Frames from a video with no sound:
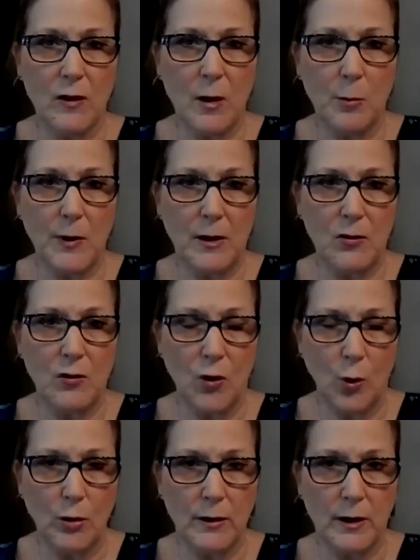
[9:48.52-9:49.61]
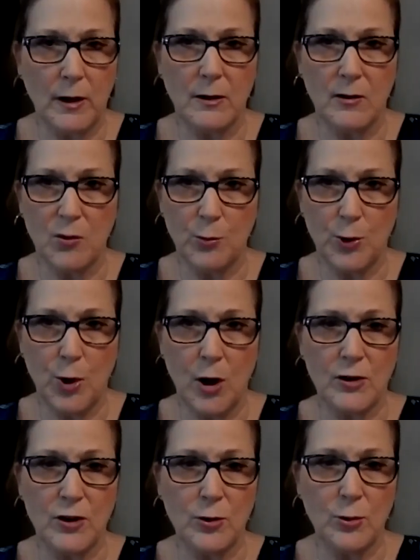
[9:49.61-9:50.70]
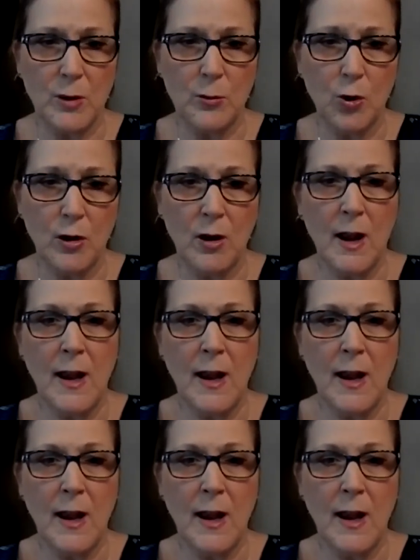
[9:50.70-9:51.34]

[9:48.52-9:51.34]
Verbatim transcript: the company is sold and it doesn't belong to you anymore,